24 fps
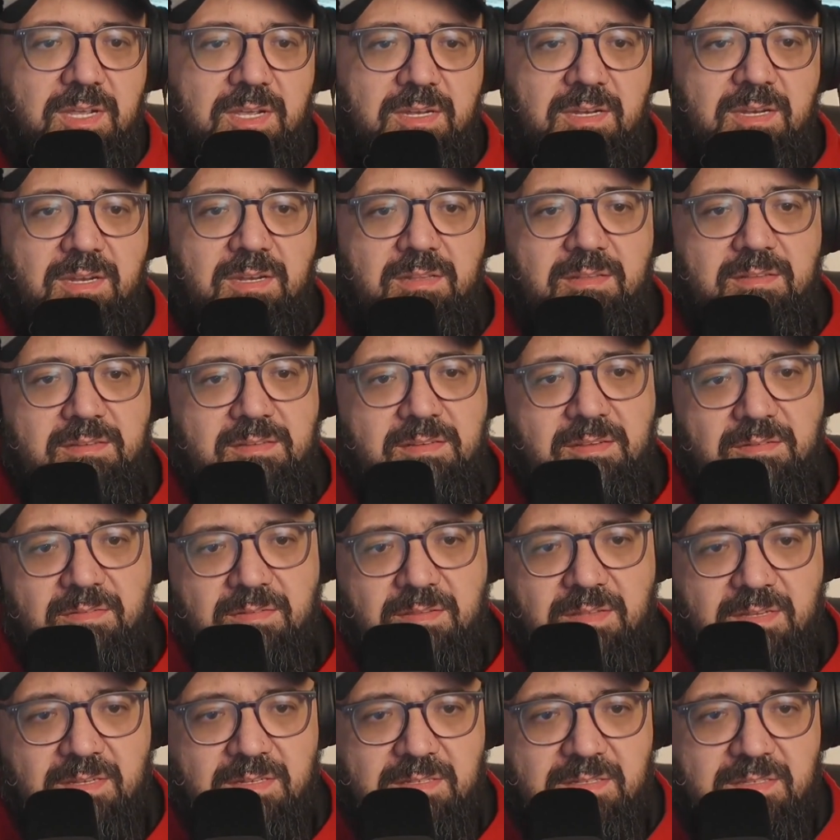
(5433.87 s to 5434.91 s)
And that's, I
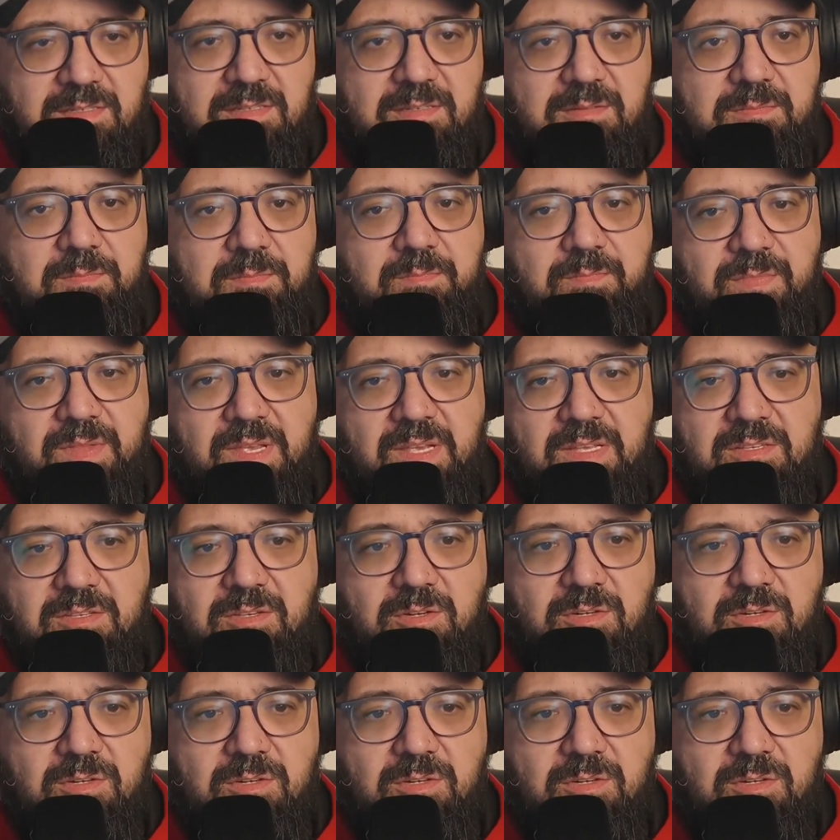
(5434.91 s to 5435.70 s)
think it's